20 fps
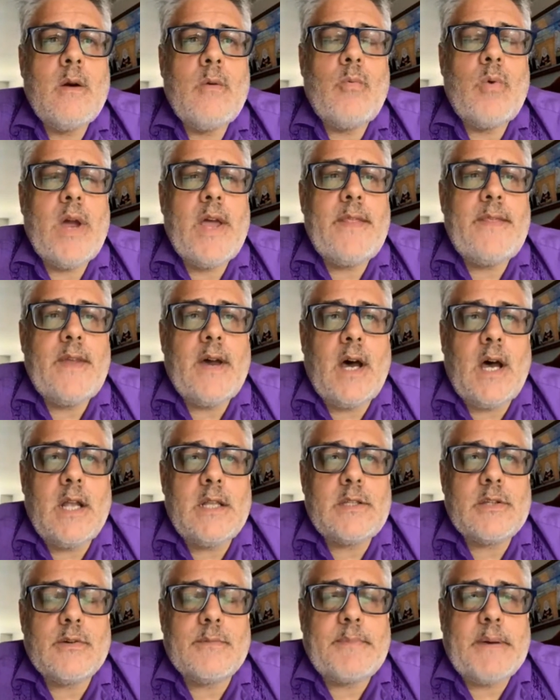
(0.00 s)
when the
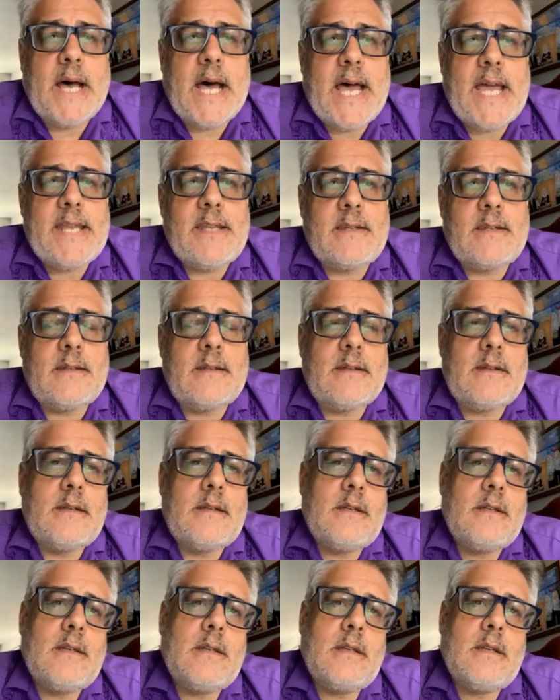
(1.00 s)
Hunter Biden
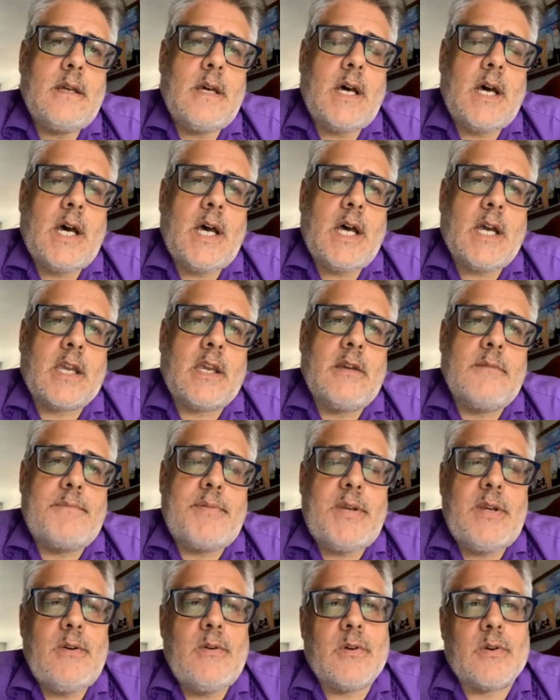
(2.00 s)

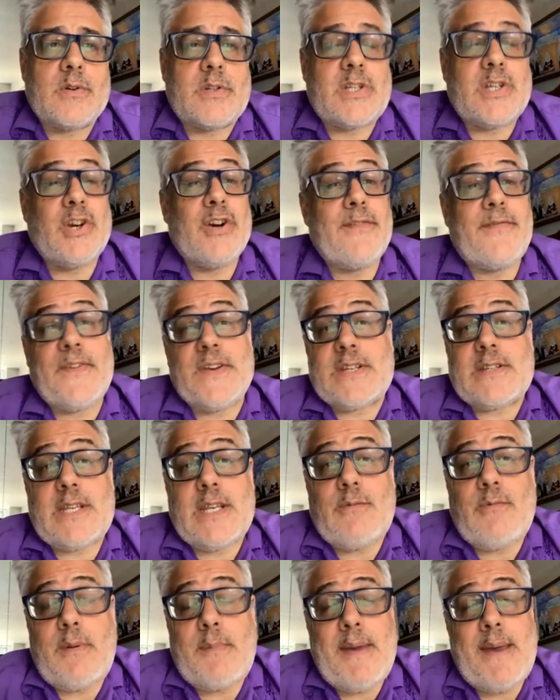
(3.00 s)
computer surfaced,
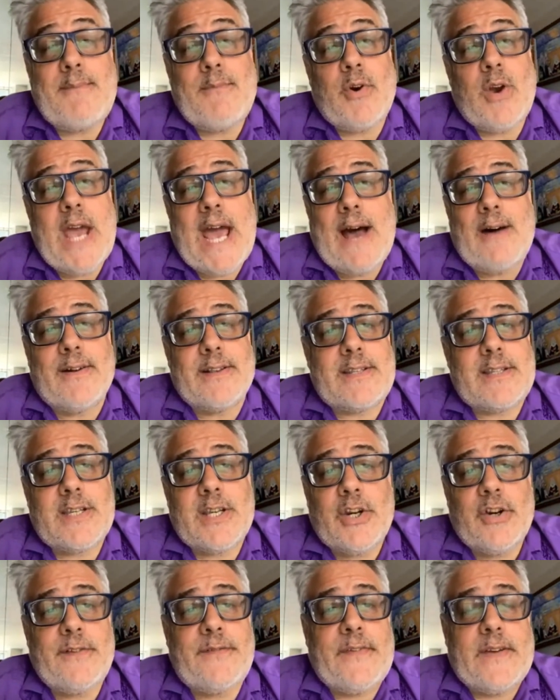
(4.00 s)
and remember how it
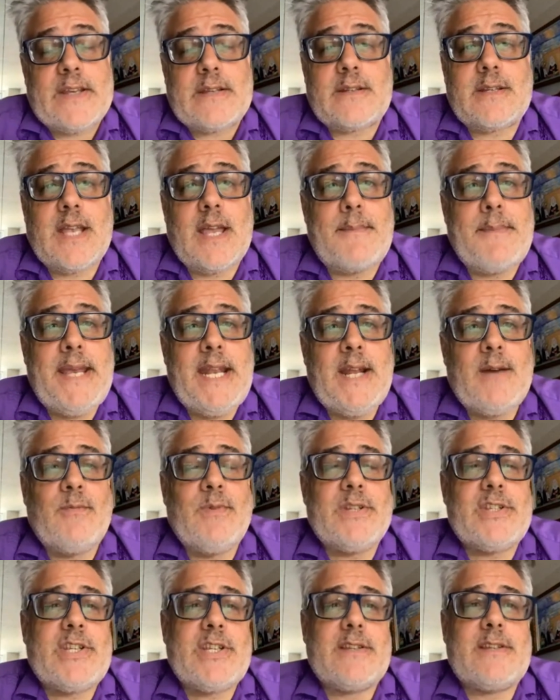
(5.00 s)
surfaced. I mean, it
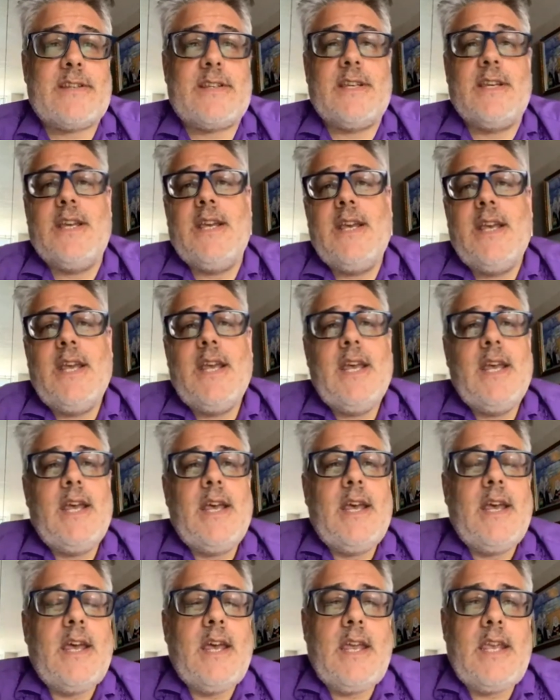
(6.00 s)
was just,
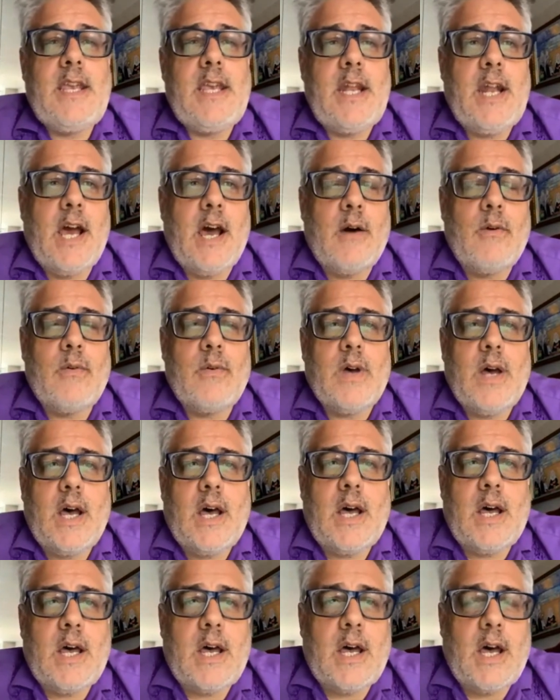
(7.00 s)

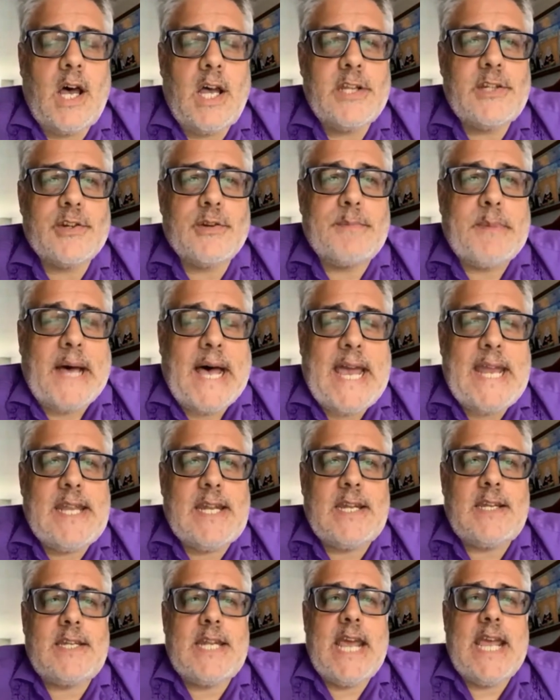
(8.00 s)
Hunter
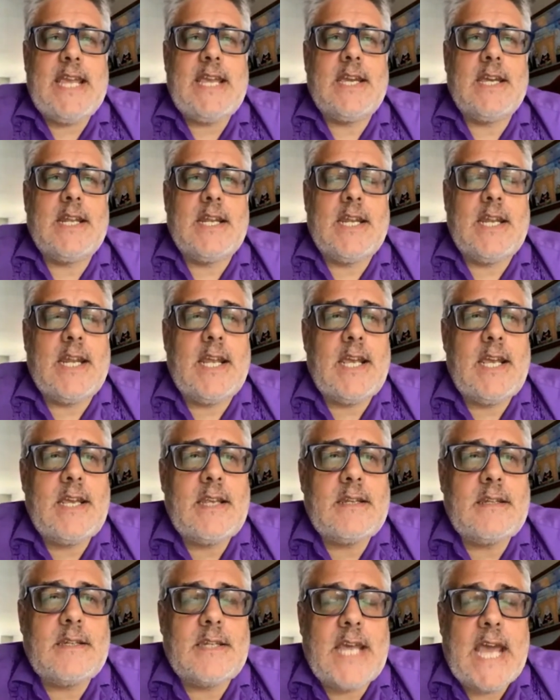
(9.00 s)
Biden had taken it
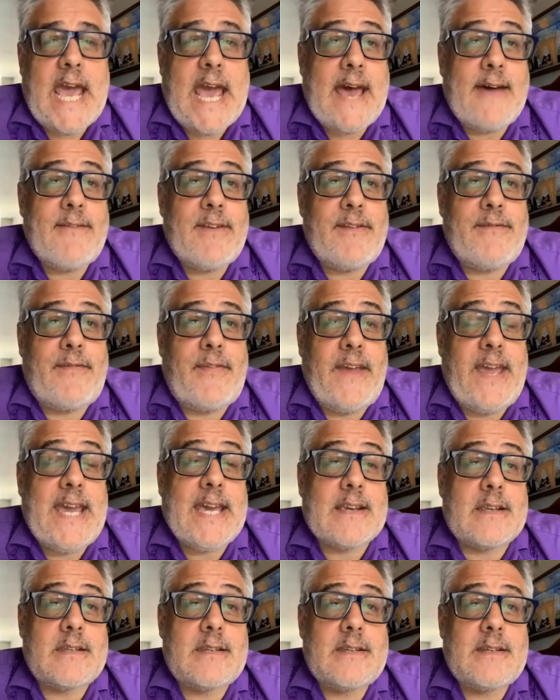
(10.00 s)
in to have it
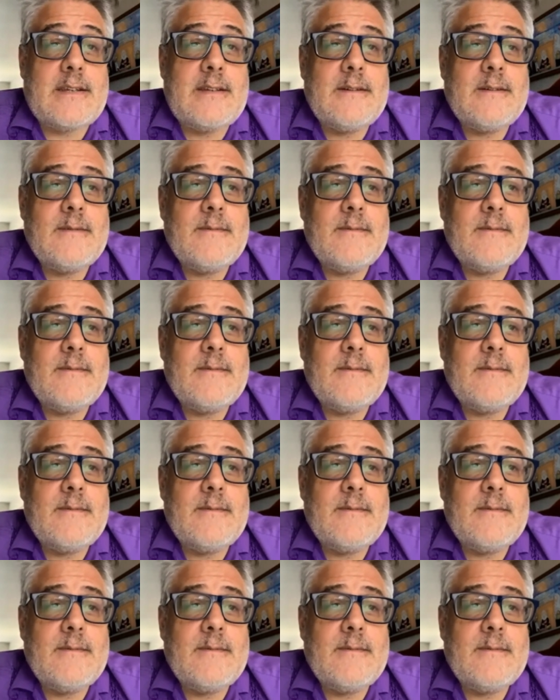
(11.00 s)
fixed,